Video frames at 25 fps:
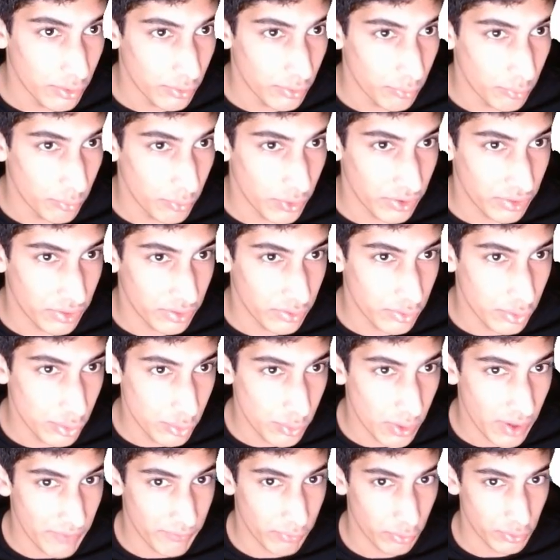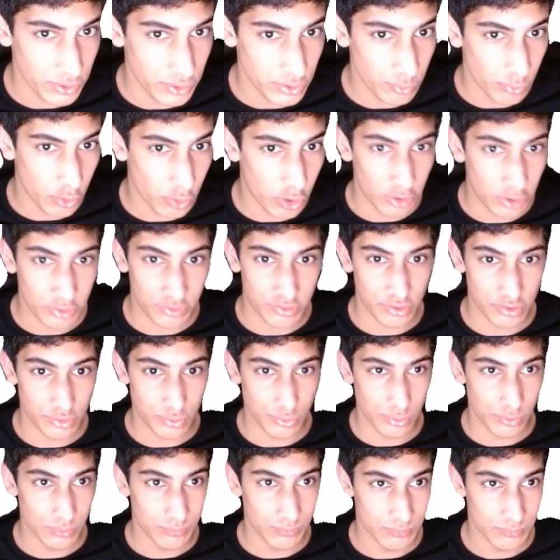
with whoever you want to.